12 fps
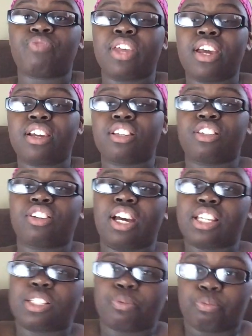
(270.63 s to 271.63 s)
And you
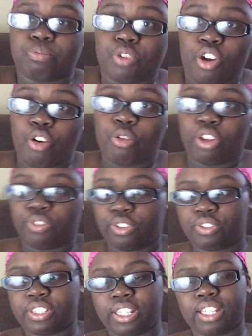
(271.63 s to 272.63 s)
guys know, if
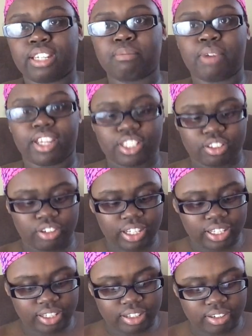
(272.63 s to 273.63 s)
you've seen my
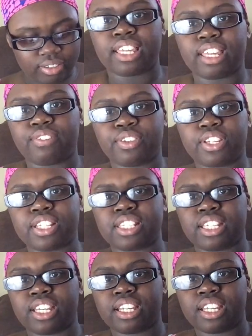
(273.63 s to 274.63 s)
screen, if you can
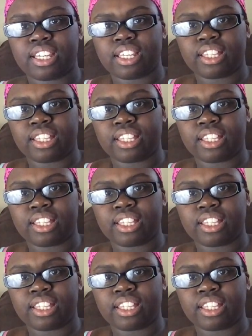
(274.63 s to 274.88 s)
see it,